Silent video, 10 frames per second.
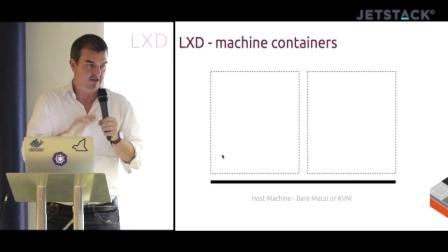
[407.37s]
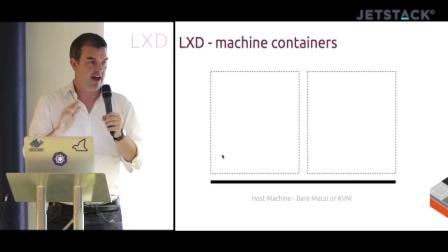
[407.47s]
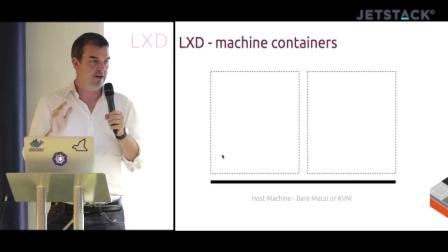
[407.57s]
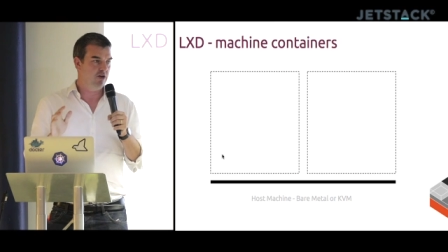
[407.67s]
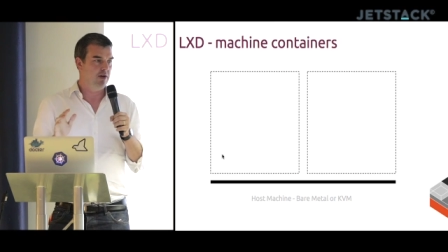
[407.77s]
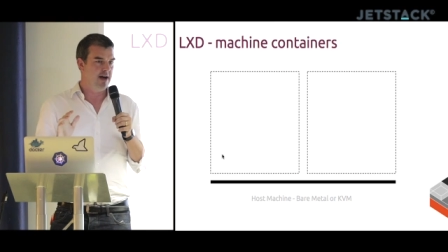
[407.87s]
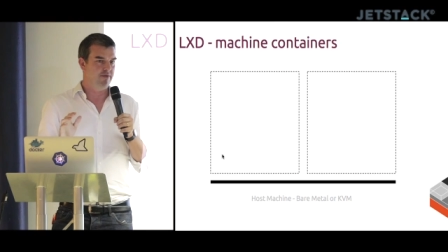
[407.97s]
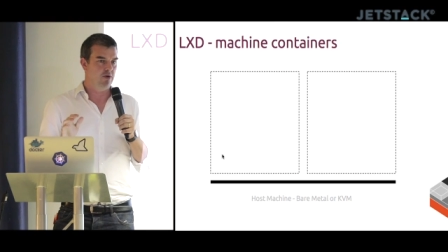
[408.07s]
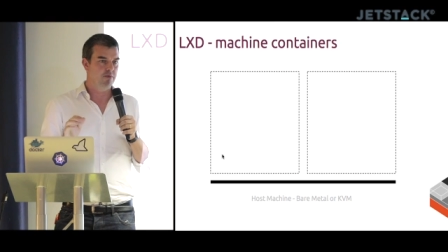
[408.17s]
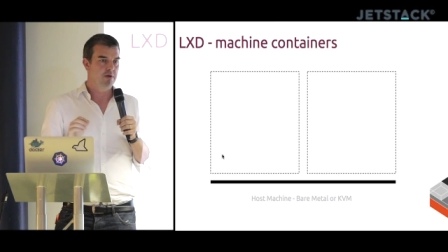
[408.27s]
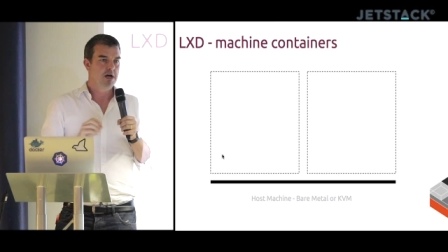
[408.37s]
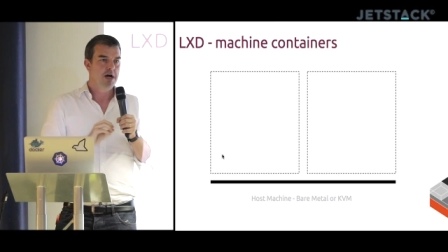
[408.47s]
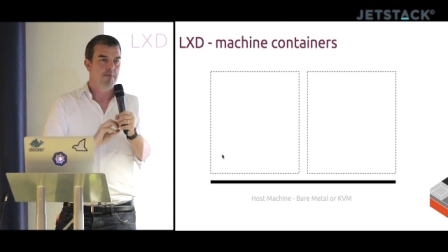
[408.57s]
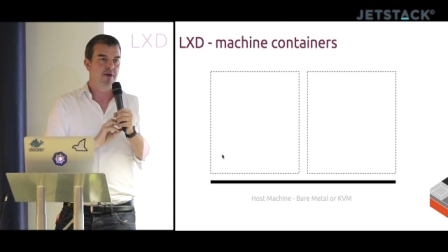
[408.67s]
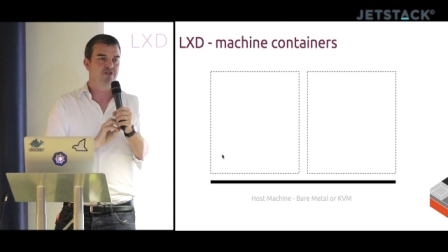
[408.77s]
technical level,
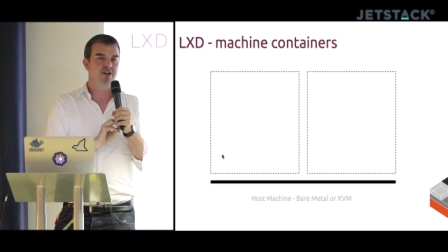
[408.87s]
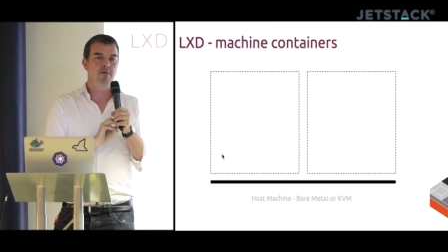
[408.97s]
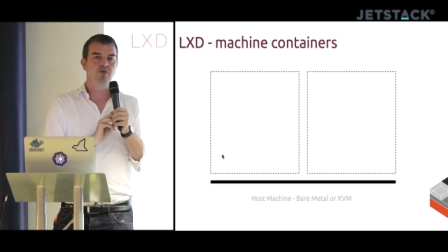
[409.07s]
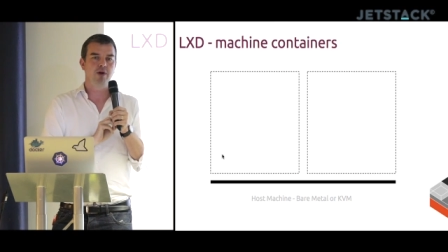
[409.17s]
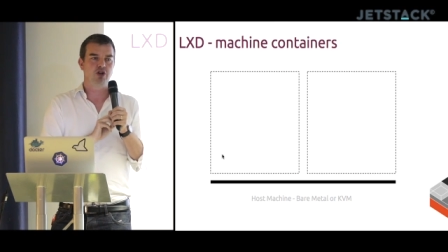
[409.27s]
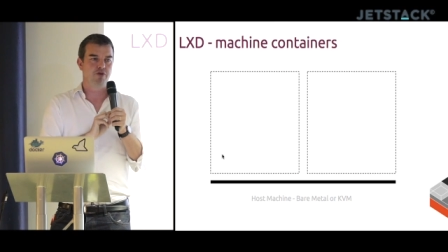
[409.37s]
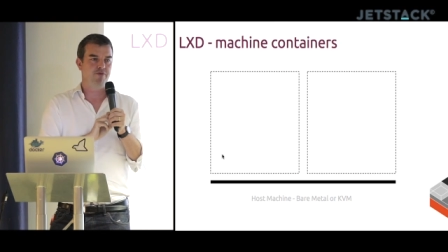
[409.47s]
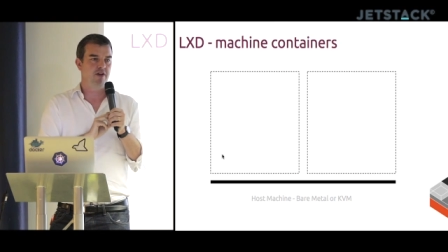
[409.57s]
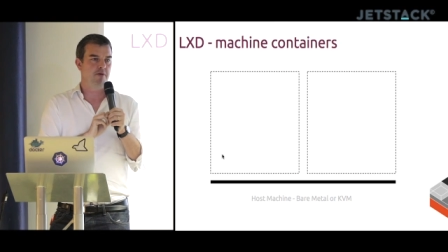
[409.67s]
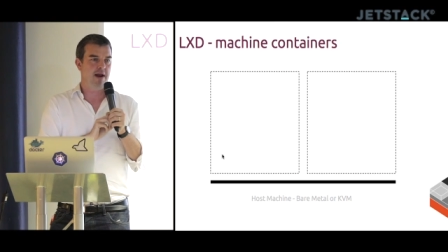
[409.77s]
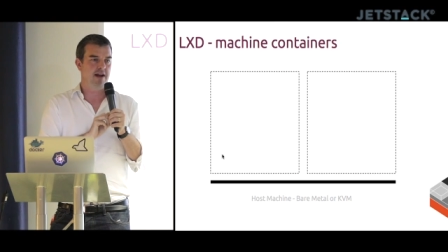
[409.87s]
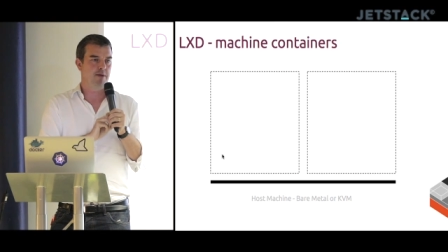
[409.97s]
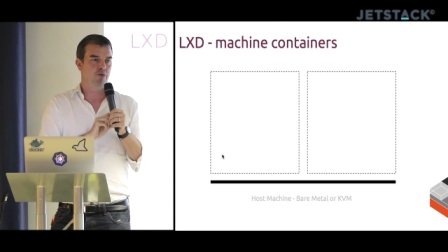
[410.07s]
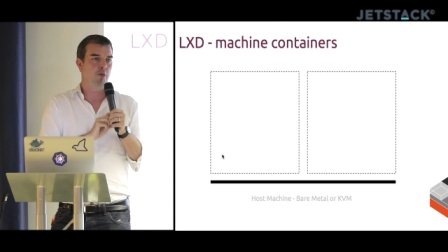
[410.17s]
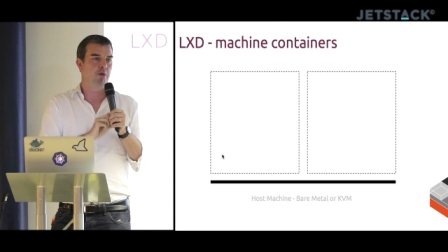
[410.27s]
but some of which are fundamentally
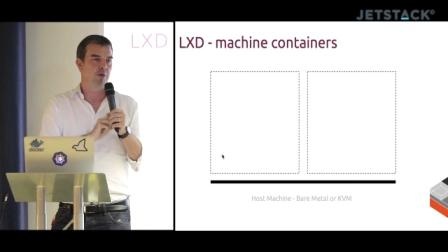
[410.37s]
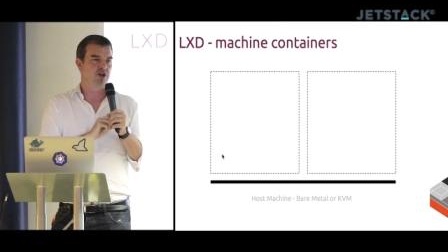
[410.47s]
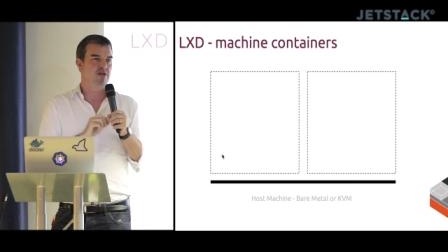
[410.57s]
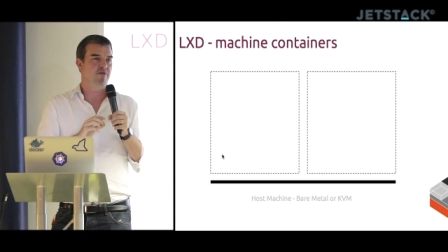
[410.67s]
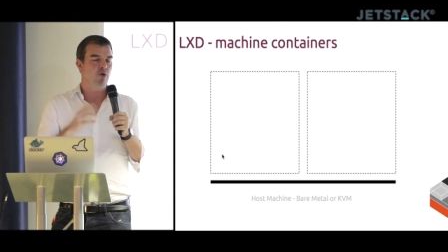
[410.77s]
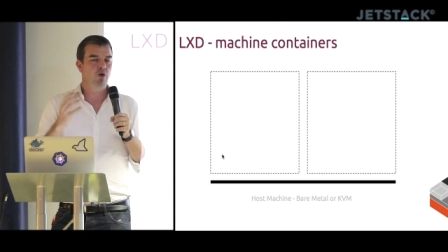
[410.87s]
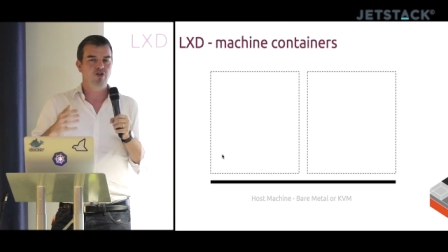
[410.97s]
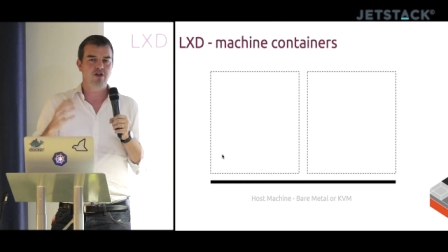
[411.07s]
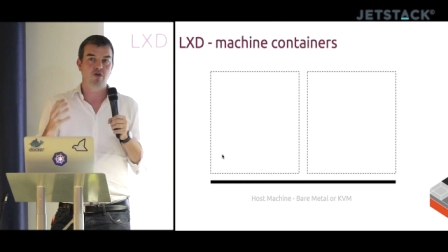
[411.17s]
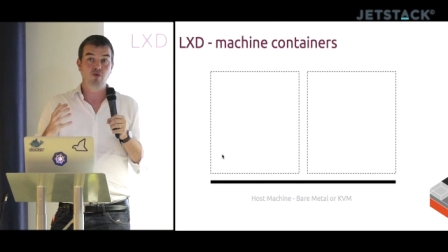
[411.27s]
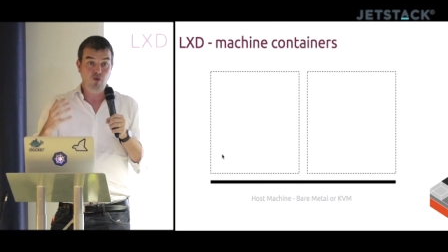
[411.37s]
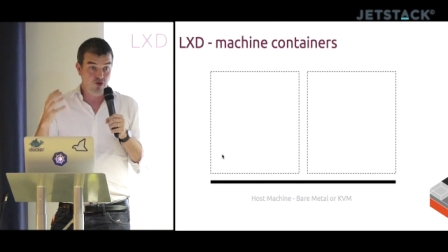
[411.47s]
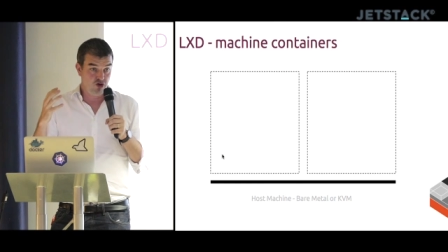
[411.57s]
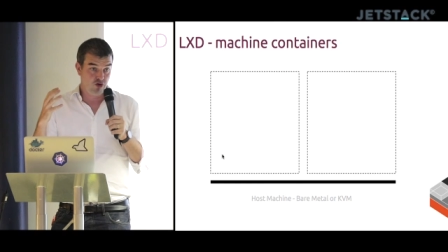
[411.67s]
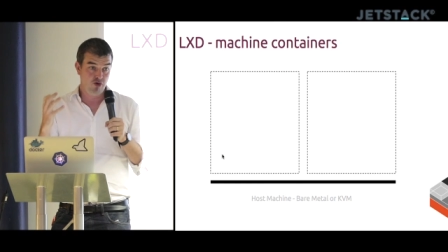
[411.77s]
a problem, which is if you're not in a
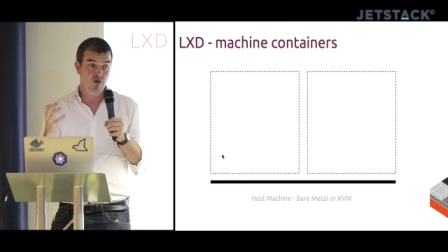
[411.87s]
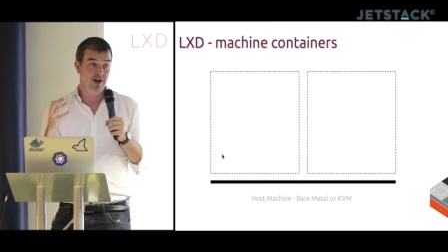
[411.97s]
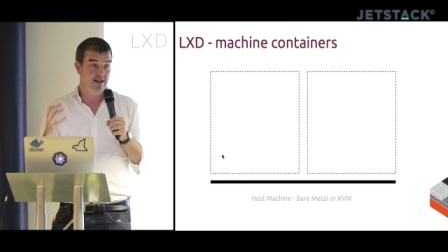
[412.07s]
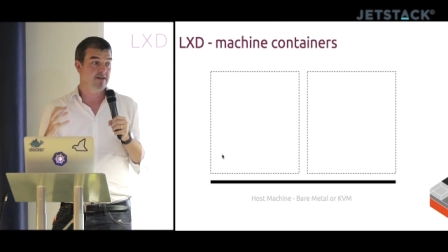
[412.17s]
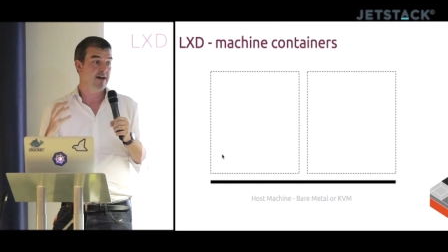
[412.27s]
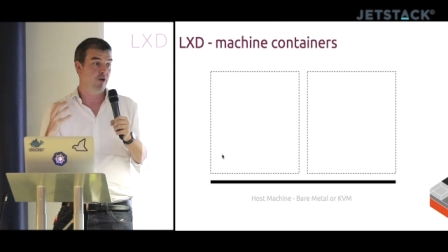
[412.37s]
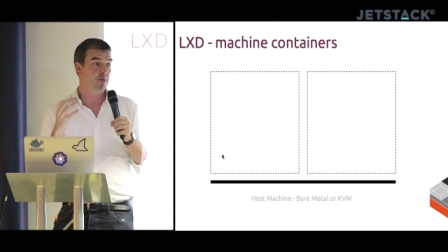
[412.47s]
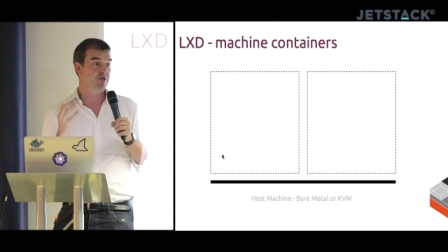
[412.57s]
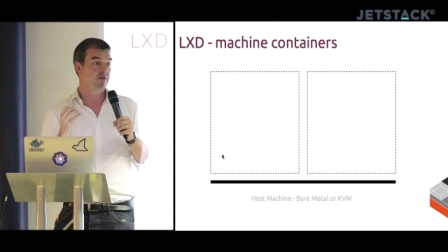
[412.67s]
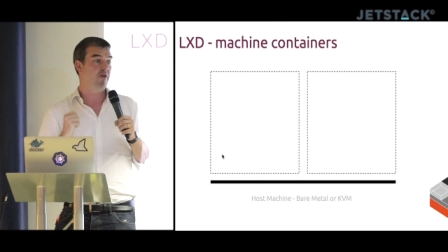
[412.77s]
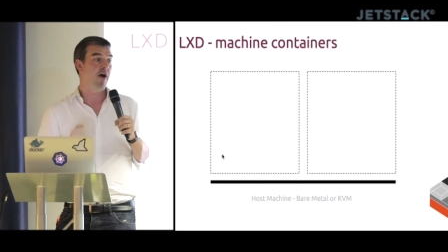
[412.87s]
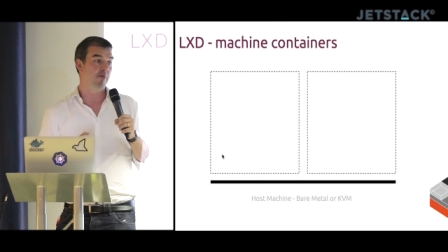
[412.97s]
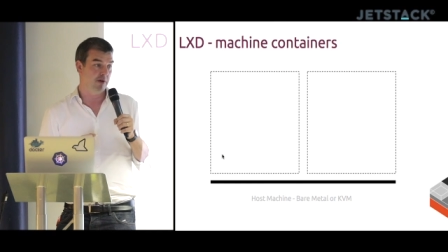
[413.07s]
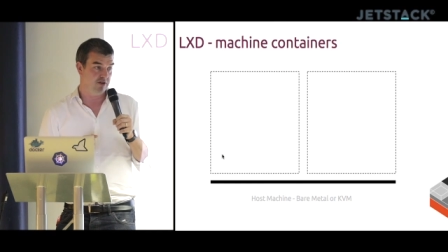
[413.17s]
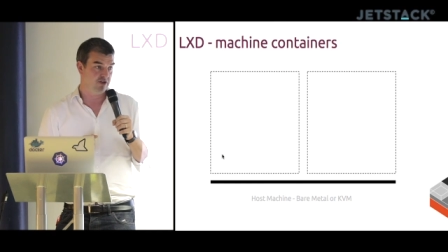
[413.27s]
truly DevOps
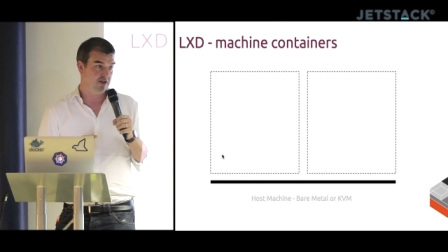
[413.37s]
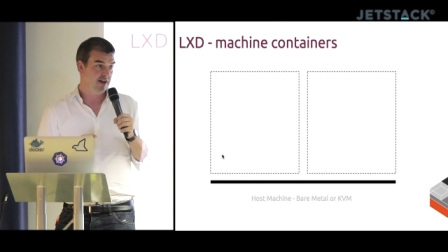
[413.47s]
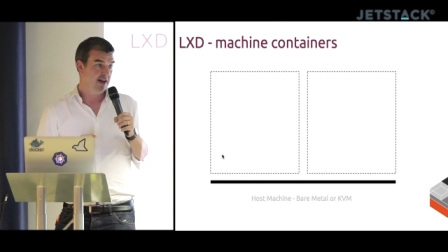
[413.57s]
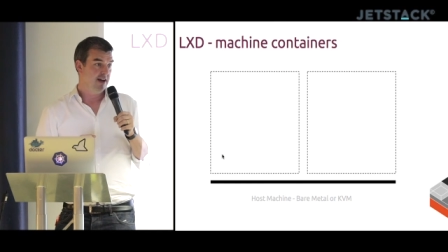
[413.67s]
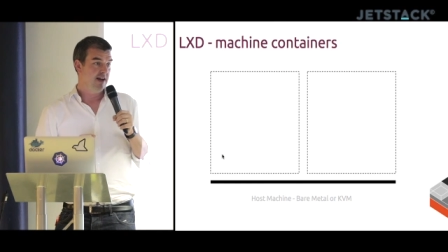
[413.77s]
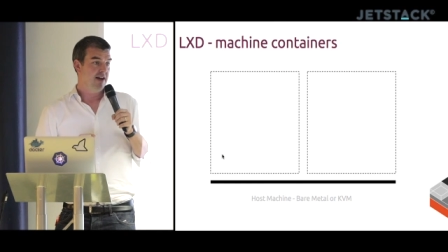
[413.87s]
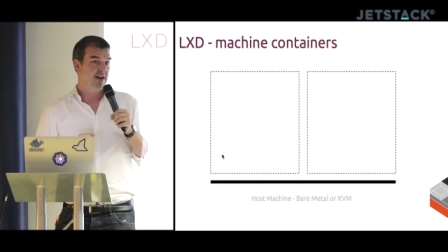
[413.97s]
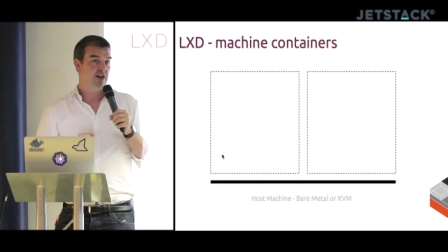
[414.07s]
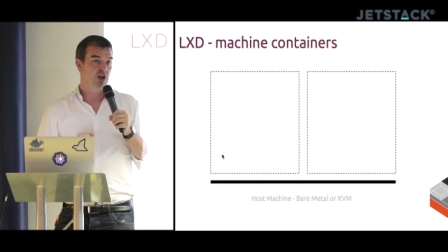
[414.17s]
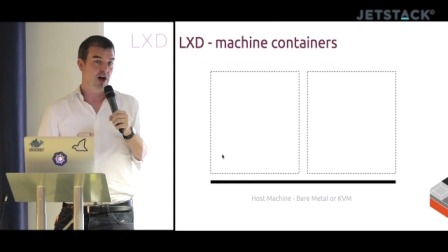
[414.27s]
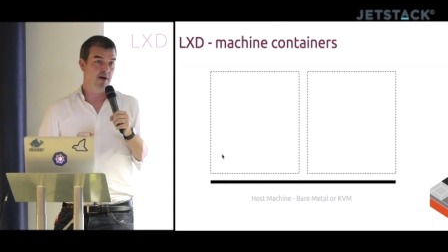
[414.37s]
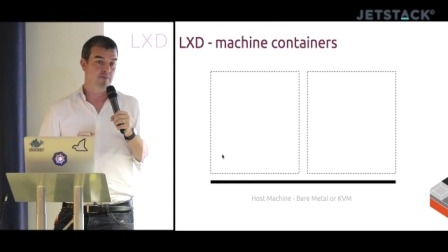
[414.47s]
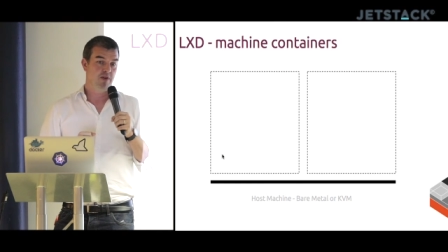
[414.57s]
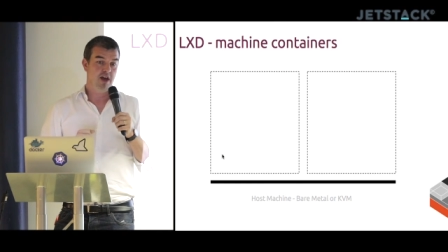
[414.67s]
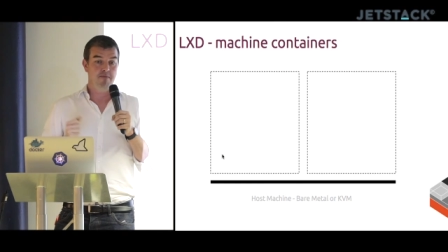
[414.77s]
environment,
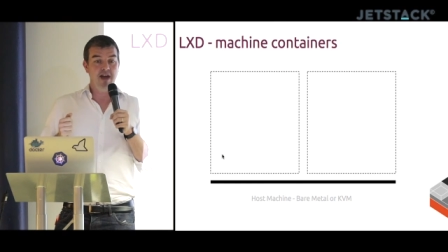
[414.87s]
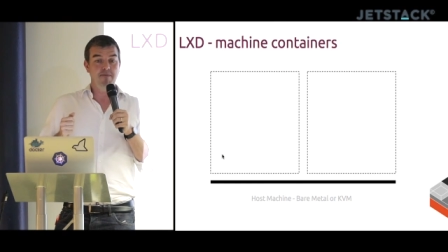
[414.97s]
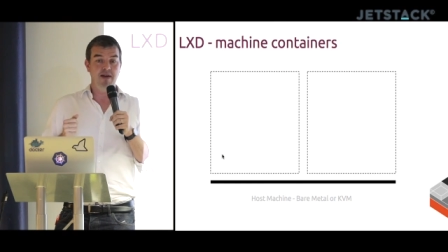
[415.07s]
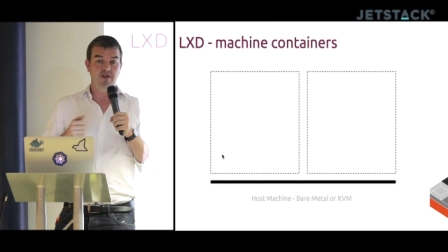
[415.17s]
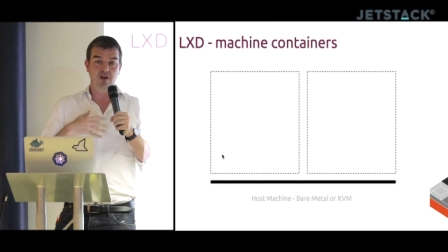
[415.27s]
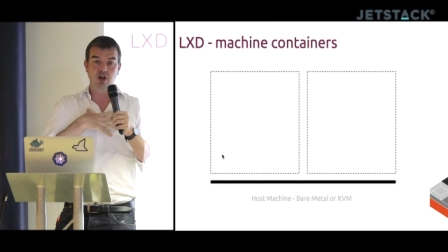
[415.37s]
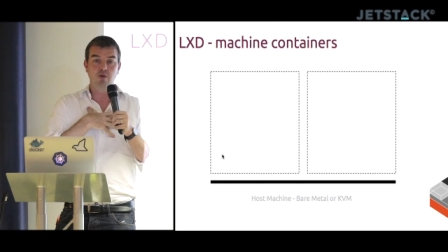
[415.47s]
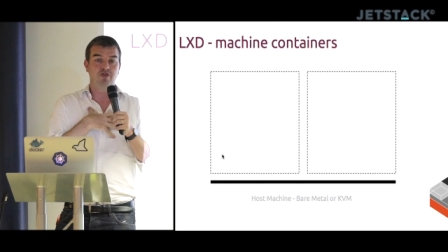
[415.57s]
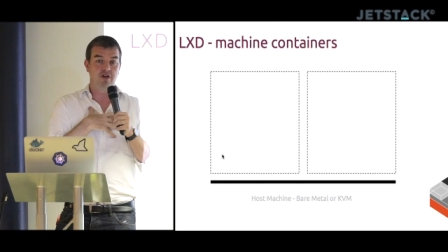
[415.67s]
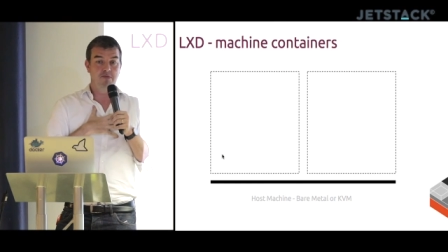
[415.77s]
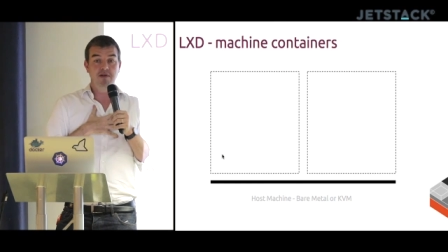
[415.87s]
it may be that you as an